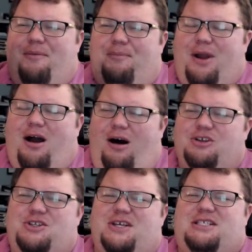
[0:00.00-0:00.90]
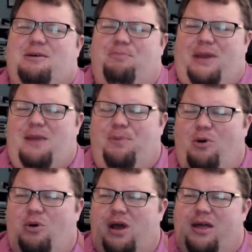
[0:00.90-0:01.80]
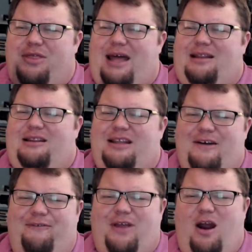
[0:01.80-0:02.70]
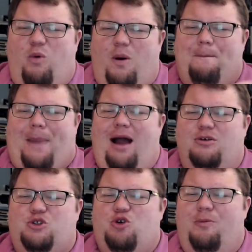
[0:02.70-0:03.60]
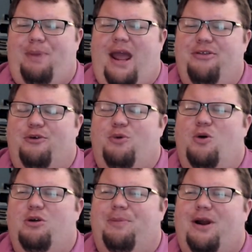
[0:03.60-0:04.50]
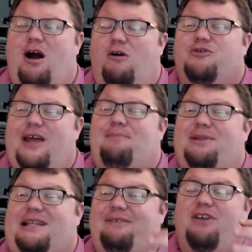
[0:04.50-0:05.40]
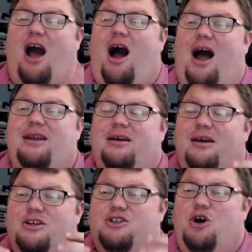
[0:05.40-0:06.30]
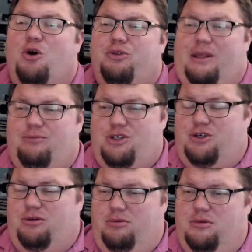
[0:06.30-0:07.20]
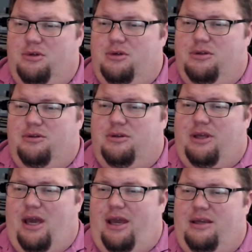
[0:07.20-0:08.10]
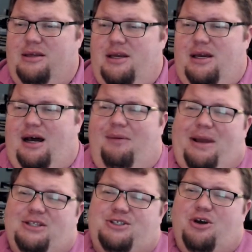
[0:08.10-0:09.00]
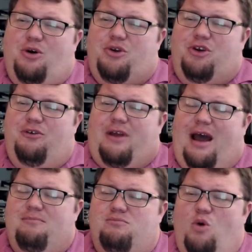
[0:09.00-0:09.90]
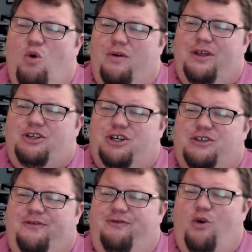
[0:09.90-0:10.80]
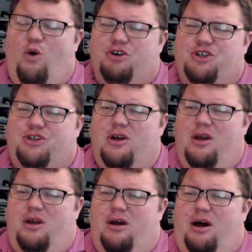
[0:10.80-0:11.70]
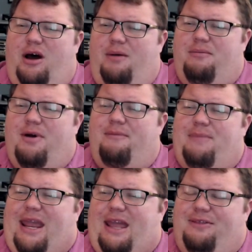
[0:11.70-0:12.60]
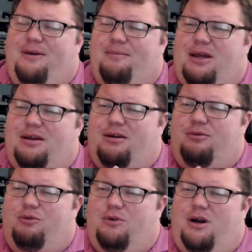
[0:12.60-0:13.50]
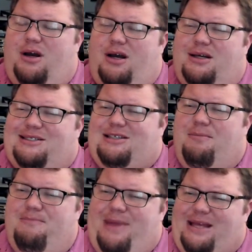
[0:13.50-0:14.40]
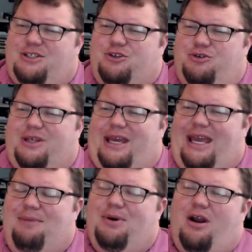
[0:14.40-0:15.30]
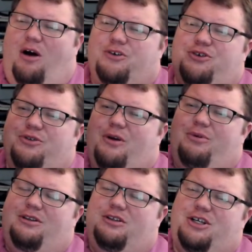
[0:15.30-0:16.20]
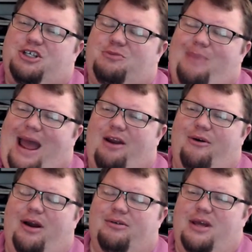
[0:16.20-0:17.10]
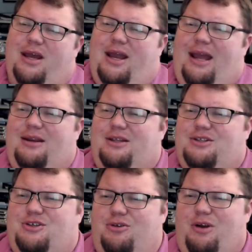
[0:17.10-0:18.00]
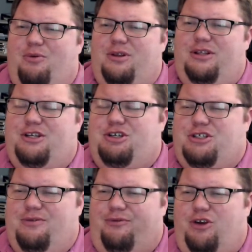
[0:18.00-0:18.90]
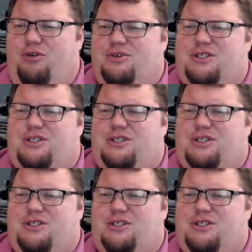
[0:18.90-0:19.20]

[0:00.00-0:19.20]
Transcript: because of this, the people that lived there were bound to obey the ruler because they believed God told them to do. Okay? And so you've got more than just force making them submit to the king, but also their religious background and so their religious views.